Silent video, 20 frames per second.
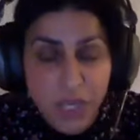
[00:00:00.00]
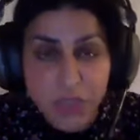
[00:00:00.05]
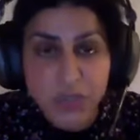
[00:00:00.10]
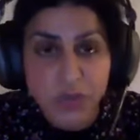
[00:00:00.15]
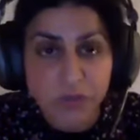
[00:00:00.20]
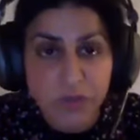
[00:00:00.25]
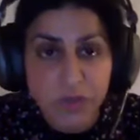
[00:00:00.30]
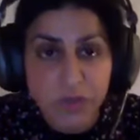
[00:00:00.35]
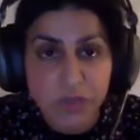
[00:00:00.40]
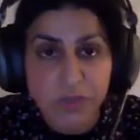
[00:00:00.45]

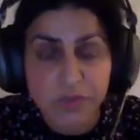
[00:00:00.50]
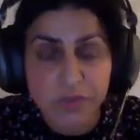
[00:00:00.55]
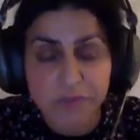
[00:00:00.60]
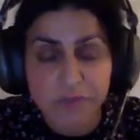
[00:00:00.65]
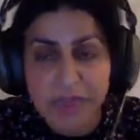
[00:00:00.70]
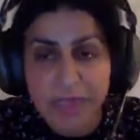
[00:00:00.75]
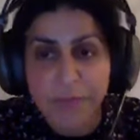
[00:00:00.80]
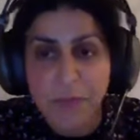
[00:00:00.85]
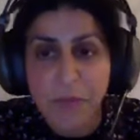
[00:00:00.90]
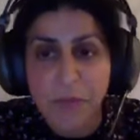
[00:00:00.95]
sort of do
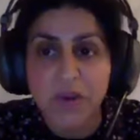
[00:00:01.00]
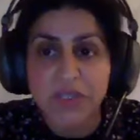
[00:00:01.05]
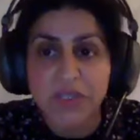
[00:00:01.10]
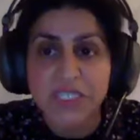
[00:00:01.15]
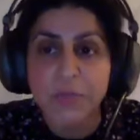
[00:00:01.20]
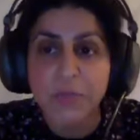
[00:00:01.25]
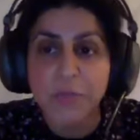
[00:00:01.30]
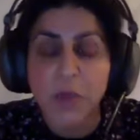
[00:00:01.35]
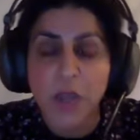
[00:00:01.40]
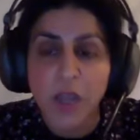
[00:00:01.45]
Labour
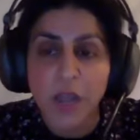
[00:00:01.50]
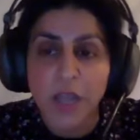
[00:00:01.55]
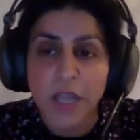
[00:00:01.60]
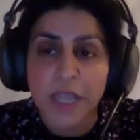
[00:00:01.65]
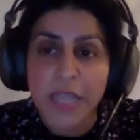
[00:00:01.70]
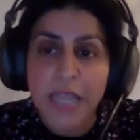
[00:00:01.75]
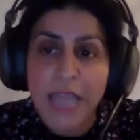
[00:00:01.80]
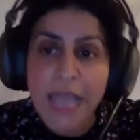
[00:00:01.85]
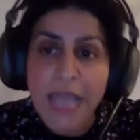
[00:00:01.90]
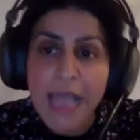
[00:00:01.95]
Party work.
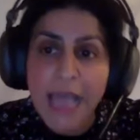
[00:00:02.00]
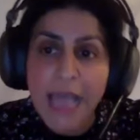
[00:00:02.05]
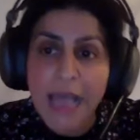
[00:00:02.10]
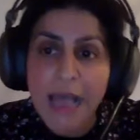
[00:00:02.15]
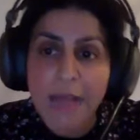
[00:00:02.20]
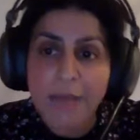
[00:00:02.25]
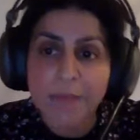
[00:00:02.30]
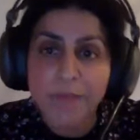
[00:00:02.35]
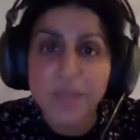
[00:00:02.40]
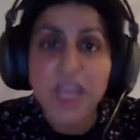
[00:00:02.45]

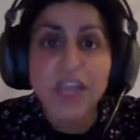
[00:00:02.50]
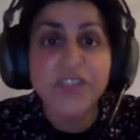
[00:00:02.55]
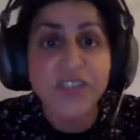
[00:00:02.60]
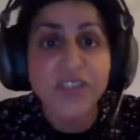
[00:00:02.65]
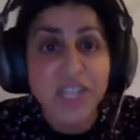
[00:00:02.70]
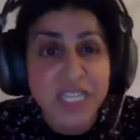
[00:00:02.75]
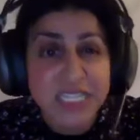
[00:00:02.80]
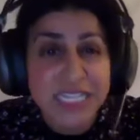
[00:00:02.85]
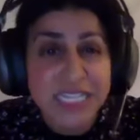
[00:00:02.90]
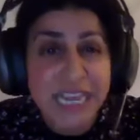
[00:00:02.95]
Um,
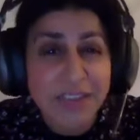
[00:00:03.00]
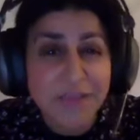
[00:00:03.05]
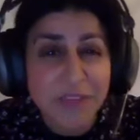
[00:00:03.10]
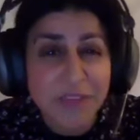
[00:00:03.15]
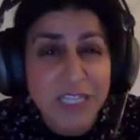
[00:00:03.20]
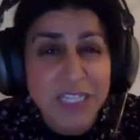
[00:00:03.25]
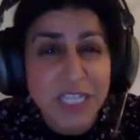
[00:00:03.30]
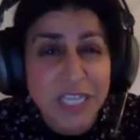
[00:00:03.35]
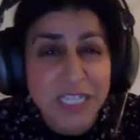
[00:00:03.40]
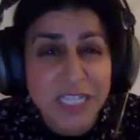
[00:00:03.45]
Thursday
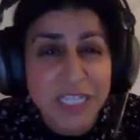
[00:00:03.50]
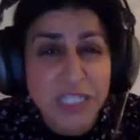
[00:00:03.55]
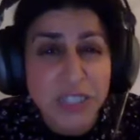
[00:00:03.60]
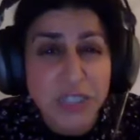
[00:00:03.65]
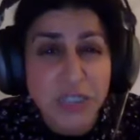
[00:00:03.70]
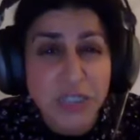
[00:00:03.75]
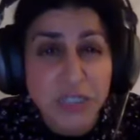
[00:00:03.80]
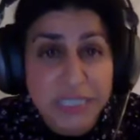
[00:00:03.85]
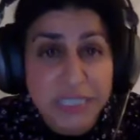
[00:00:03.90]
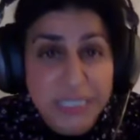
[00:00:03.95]
evenings, I tend to
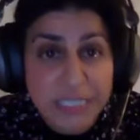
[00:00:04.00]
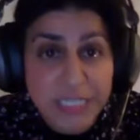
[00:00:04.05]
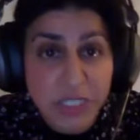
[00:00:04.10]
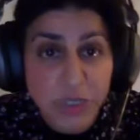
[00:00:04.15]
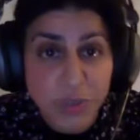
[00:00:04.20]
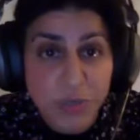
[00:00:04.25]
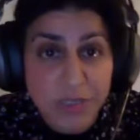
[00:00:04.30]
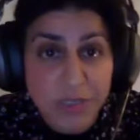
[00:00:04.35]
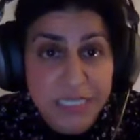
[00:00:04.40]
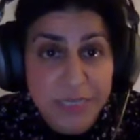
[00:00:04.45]
do
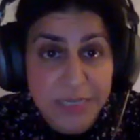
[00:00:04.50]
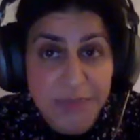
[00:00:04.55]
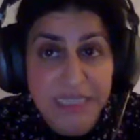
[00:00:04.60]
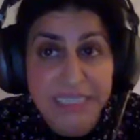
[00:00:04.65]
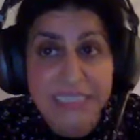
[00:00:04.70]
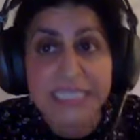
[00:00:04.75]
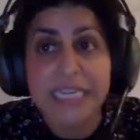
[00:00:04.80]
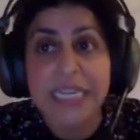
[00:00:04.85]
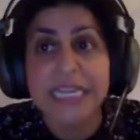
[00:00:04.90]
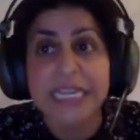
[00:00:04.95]
constituency
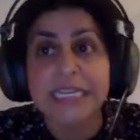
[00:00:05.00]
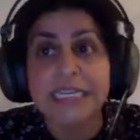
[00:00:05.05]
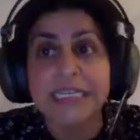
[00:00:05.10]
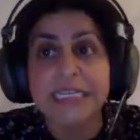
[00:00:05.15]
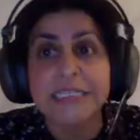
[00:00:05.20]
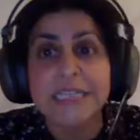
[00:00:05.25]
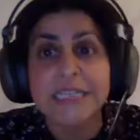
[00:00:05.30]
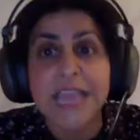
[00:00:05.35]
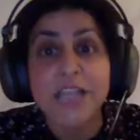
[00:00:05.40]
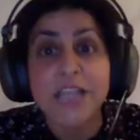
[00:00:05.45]

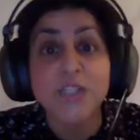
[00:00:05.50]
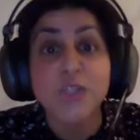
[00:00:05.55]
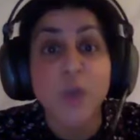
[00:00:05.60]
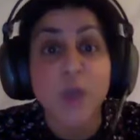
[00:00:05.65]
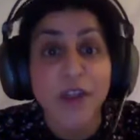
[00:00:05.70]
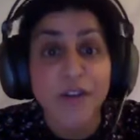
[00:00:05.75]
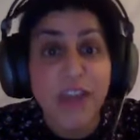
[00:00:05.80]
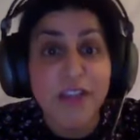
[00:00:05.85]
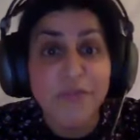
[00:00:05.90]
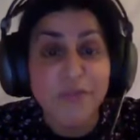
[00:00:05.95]
meetings. It's
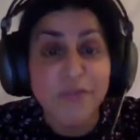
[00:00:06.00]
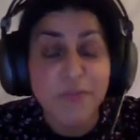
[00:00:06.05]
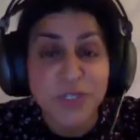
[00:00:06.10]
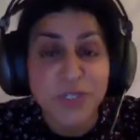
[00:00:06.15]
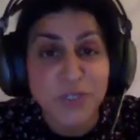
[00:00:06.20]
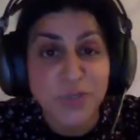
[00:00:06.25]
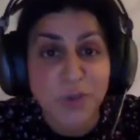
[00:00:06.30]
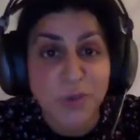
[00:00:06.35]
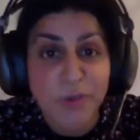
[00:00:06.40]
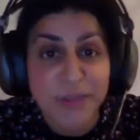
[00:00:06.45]
quite rare for me
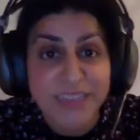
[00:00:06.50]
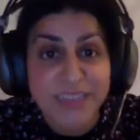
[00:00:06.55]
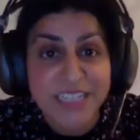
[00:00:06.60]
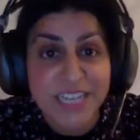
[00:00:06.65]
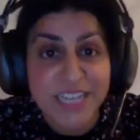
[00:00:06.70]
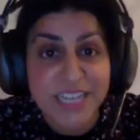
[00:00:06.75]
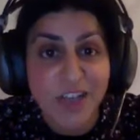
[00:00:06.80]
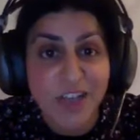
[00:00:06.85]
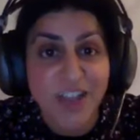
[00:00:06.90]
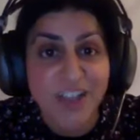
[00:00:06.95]
to do a
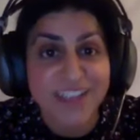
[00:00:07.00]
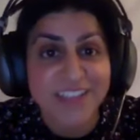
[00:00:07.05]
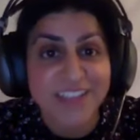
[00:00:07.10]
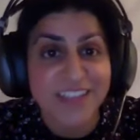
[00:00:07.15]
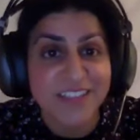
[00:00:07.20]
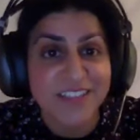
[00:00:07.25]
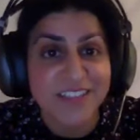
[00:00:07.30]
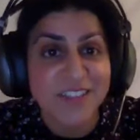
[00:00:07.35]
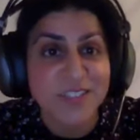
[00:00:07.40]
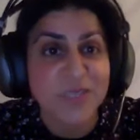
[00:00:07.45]
Wednesday night
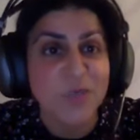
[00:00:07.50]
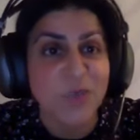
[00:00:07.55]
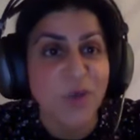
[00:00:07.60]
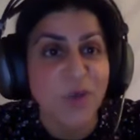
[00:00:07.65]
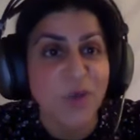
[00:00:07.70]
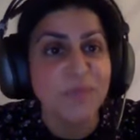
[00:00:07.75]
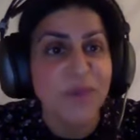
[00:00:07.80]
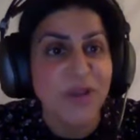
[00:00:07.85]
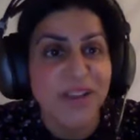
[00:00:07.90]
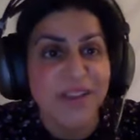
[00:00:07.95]
like this
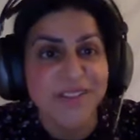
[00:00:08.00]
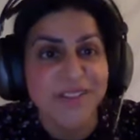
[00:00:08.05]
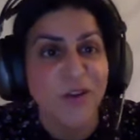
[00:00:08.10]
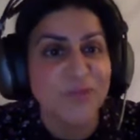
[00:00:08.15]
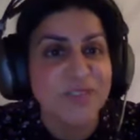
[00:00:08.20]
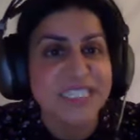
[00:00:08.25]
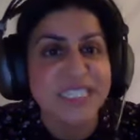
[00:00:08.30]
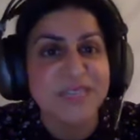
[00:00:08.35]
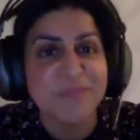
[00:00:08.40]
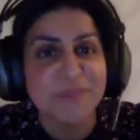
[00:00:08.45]
one, but
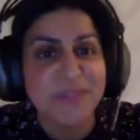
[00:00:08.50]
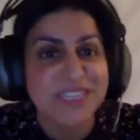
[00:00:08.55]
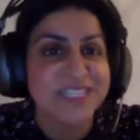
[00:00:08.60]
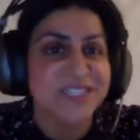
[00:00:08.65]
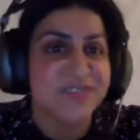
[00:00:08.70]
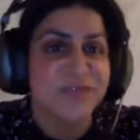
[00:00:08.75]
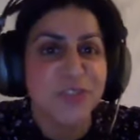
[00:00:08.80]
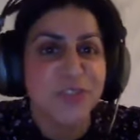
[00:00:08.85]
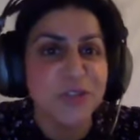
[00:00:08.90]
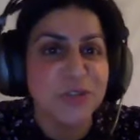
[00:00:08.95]
obviously
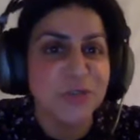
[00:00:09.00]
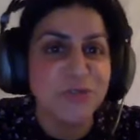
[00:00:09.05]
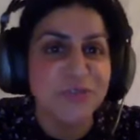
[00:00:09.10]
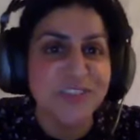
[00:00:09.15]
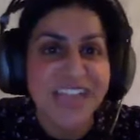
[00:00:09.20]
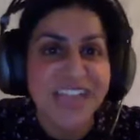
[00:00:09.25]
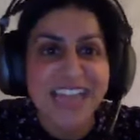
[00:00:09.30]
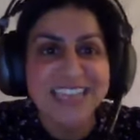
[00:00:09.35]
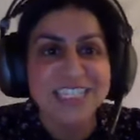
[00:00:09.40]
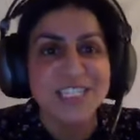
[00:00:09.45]
because of the new
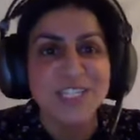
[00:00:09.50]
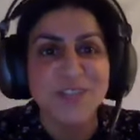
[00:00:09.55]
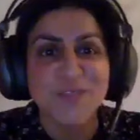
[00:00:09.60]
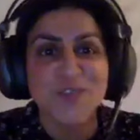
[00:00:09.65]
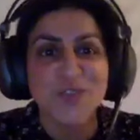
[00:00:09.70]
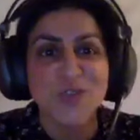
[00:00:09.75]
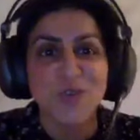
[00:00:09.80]
reality of